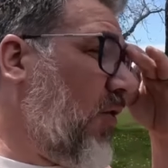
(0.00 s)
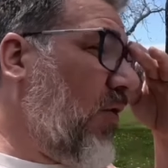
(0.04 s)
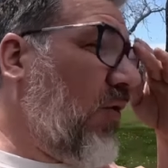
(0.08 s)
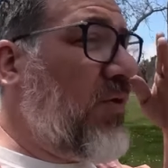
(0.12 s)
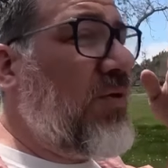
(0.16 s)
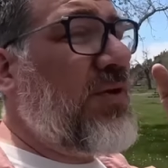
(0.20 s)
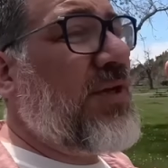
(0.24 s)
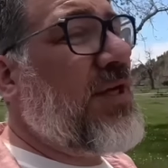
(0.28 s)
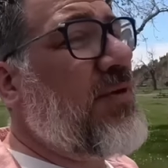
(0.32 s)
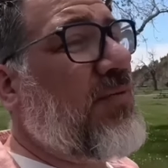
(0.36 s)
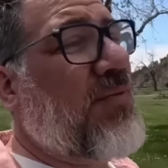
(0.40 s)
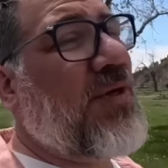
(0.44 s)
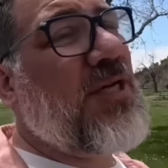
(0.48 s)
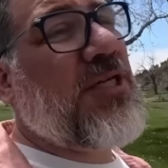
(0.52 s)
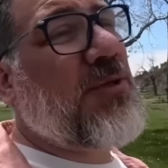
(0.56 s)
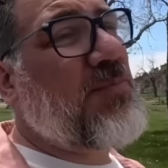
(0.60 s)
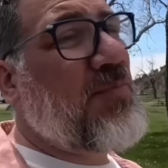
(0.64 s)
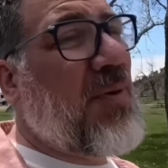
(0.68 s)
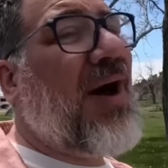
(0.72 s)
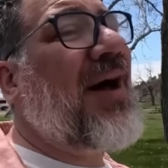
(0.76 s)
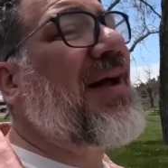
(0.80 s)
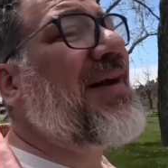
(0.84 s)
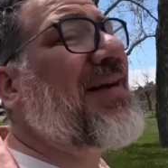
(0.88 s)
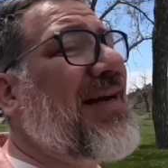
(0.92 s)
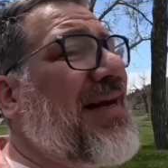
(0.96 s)
only
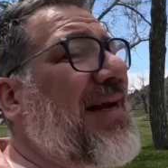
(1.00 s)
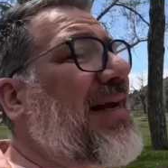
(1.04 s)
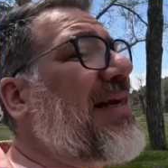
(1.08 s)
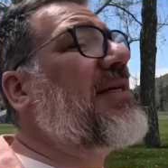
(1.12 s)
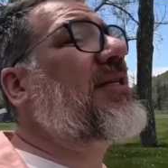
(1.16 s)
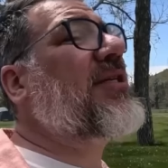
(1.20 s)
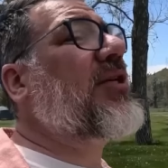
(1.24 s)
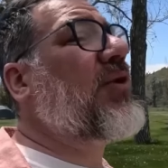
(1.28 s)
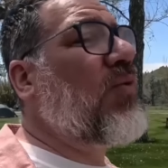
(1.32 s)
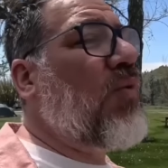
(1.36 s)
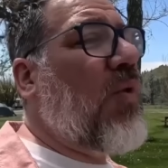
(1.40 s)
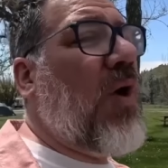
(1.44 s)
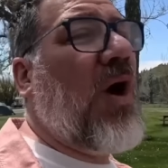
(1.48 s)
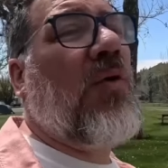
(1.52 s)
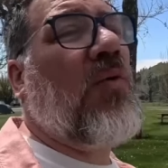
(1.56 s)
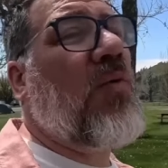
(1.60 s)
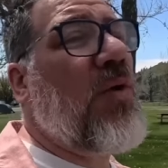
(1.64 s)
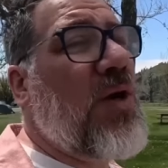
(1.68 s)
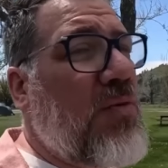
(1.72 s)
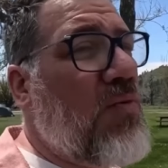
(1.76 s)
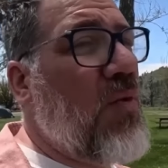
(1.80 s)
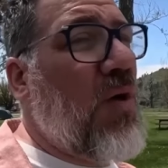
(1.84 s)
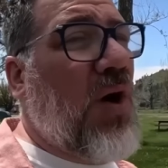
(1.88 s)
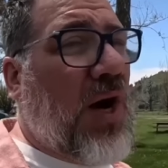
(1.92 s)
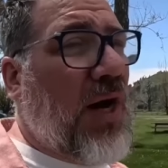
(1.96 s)
responding to what
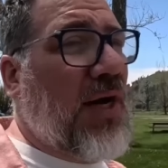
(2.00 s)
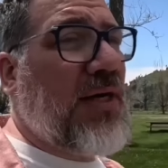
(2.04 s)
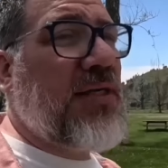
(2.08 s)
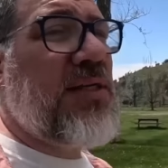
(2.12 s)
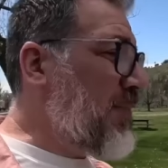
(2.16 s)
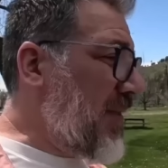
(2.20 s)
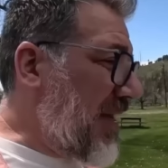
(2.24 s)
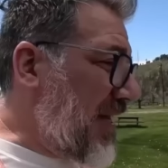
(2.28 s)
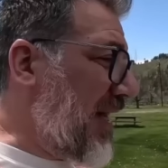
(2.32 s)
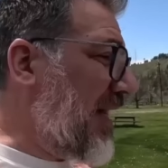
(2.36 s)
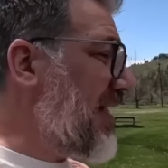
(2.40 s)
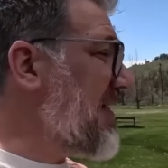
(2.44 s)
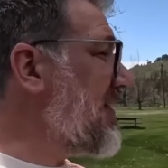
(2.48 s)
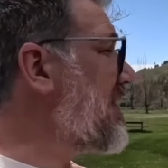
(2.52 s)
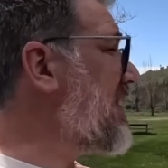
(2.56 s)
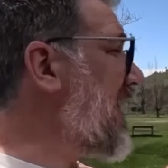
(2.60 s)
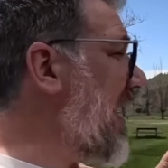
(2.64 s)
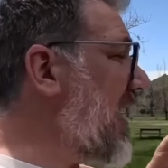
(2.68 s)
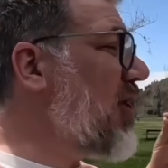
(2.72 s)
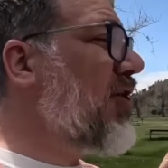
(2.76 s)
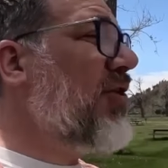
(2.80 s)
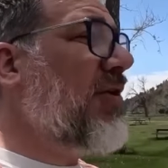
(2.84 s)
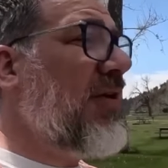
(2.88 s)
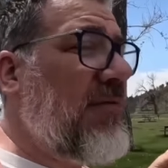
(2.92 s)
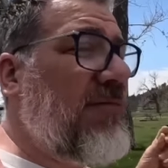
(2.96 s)
we want, because
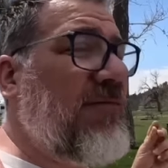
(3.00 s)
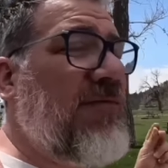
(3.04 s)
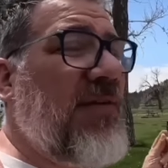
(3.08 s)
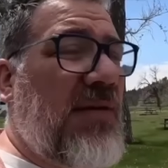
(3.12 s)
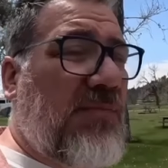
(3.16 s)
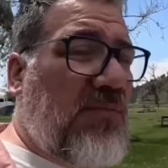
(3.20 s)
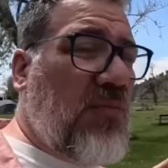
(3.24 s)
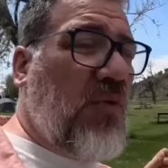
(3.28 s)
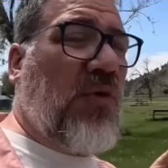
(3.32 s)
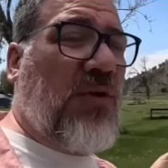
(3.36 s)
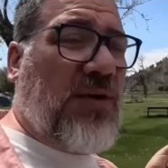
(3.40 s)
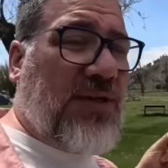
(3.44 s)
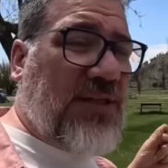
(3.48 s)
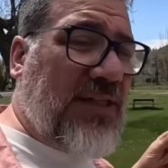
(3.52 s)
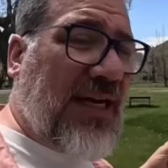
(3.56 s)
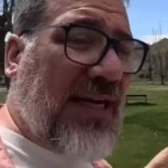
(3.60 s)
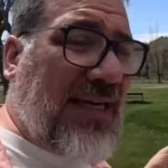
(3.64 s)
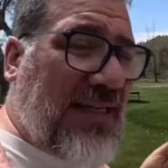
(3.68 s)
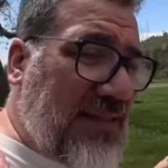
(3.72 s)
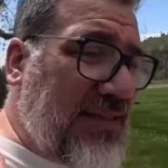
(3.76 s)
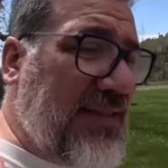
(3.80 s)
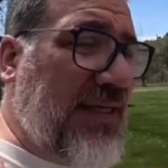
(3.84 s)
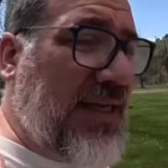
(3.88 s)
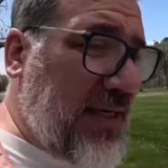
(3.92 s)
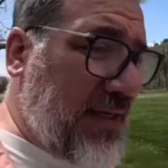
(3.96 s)
they could fit more
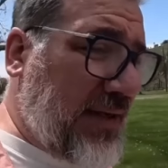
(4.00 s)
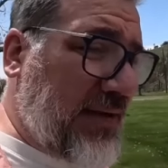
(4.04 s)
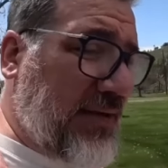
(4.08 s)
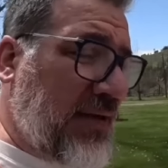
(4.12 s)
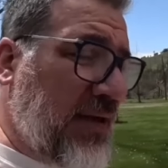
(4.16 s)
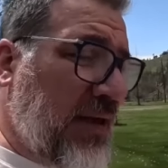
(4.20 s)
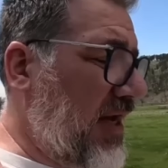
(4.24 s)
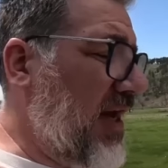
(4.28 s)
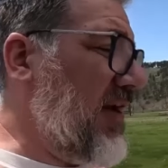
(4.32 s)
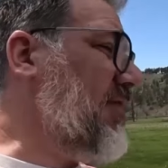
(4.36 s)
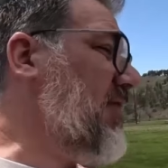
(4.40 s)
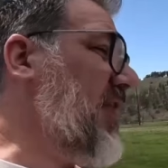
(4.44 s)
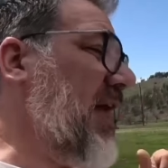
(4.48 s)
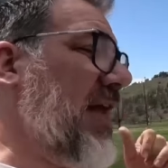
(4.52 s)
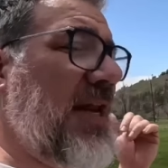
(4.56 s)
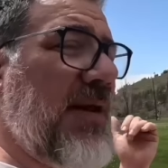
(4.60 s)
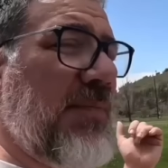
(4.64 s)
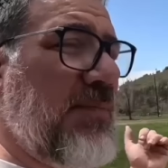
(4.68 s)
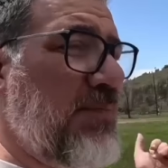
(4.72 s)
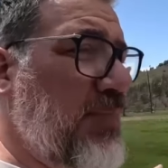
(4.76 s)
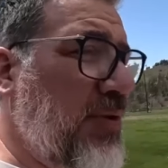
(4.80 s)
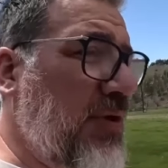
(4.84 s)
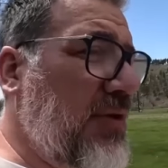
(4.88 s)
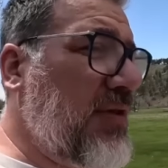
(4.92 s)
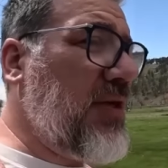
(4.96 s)
sites in if they
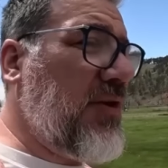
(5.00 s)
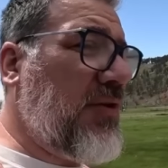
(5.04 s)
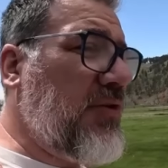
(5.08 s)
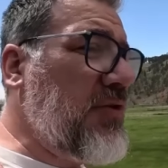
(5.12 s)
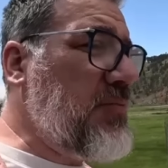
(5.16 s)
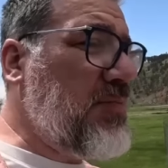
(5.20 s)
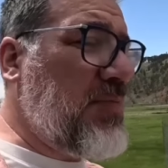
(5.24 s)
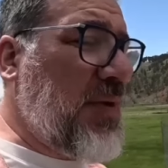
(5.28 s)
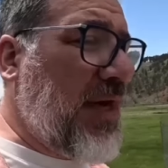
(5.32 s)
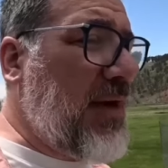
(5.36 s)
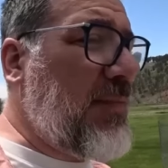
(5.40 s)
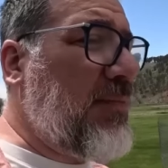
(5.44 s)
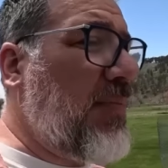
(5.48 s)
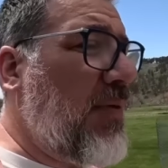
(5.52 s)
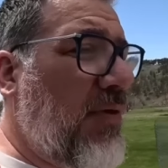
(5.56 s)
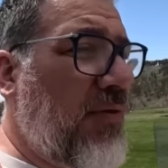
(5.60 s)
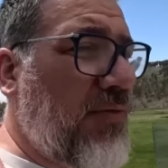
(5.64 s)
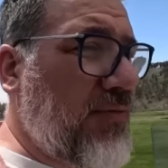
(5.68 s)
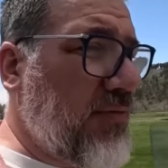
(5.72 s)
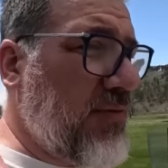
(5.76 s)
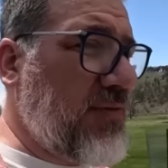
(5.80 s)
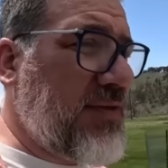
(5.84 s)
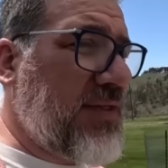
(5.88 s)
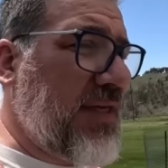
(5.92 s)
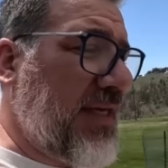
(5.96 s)
didn't put those big
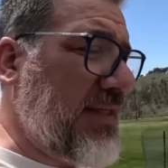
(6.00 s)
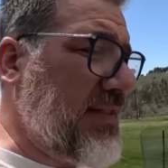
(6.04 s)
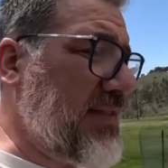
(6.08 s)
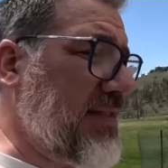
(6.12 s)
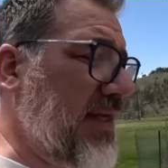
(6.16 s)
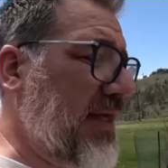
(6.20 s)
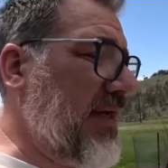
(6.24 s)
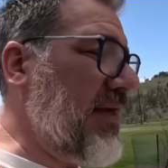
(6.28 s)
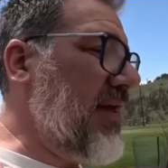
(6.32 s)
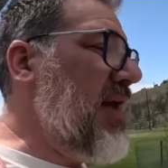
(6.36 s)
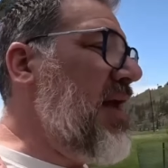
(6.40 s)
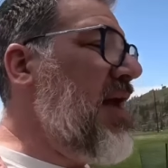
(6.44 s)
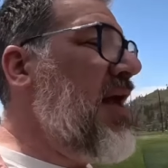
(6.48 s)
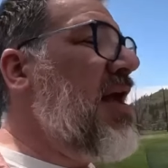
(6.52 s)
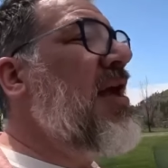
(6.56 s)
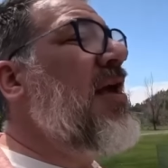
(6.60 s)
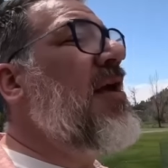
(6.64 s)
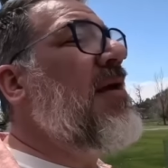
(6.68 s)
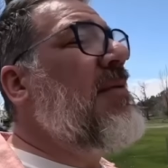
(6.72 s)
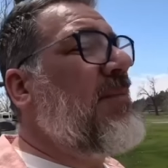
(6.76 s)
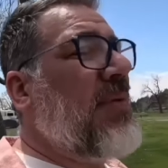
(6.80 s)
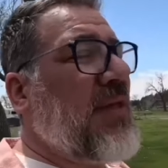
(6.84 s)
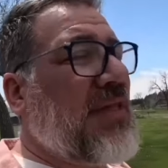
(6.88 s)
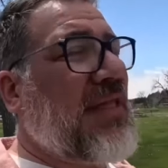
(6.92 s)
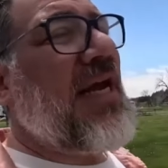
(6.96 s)
pull-through sites in.
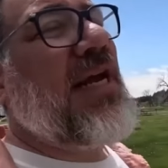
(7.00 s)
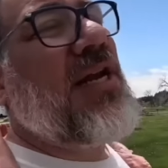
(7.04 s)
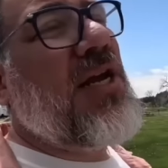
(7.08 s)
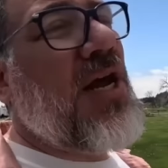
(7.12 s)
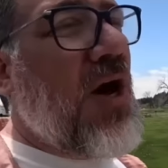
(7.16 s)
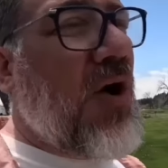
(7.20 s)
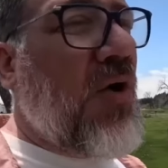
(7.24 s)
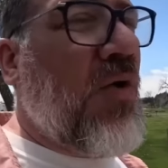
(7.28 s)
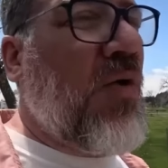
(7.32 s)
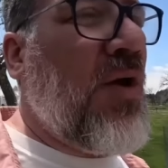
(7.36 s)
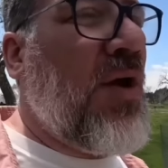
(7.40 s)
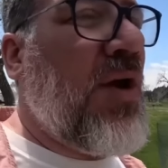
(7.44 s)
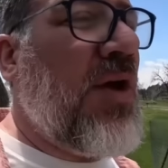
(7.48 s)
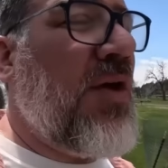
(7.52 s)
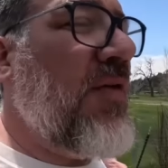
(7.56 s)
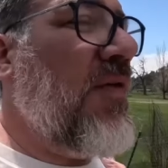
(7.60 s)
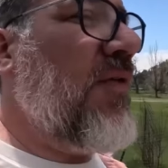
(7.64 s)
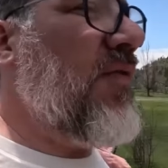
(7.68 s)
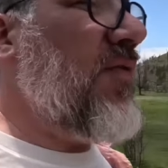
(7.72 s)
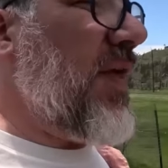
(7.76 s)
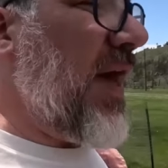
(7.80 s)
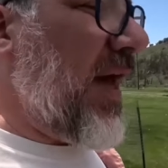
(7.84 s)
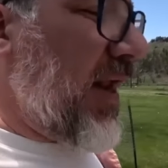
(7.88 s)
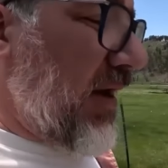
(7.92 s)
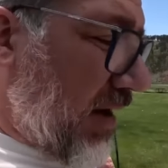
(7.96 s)
But they know
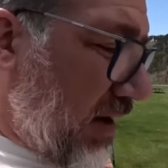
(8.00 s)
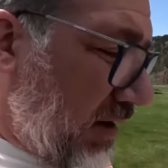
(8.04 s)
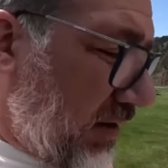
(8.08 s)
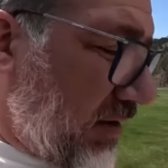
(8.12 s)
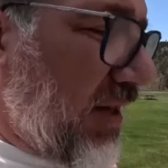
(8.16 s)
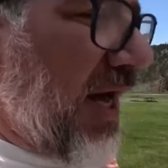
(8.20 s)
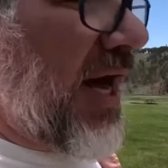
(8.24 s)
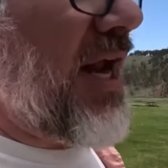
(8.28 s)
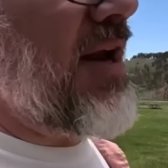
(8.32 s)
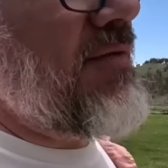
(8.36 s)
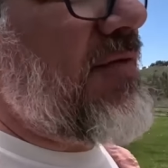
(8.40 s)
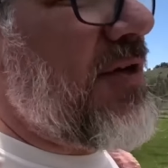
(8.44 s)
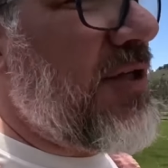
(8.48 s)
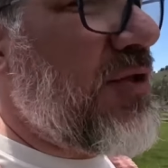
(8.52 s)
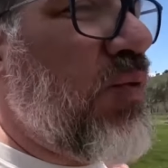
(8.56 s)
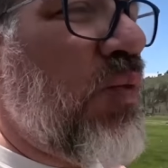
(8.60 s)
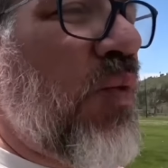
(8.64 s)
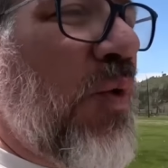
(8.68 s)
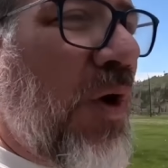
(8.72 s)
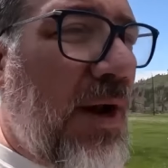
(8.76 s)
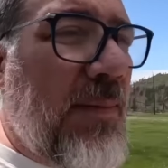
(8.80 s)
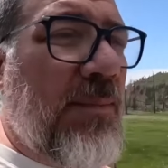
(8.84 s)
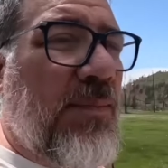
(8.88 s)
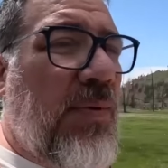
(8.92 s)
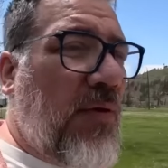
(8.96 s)
that a lot of us
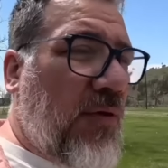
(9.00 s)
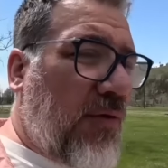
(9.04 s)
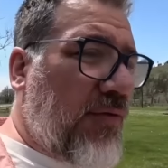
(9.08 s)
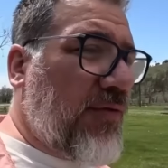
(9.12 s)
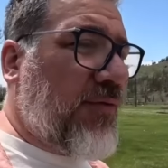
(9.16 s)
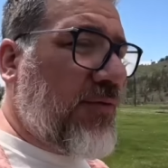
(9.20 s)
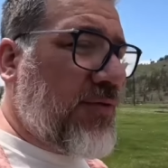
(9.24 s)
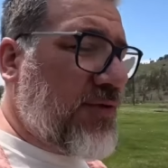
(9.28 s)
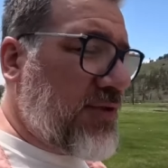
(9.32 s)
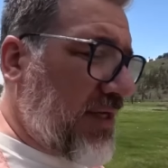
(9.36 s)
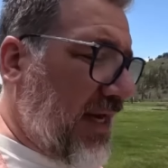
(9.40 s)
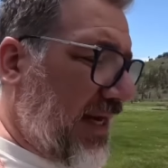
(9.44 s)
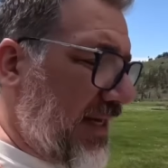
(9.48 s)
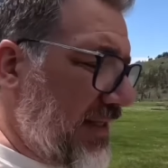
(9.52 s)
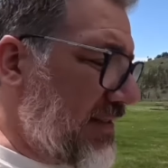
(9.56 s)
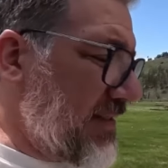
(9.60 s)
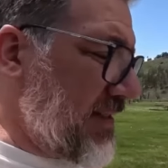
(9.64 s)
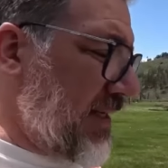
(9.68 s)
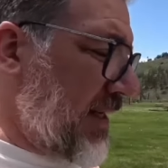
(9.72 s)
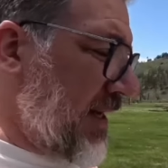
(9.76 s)
want pull-through sites,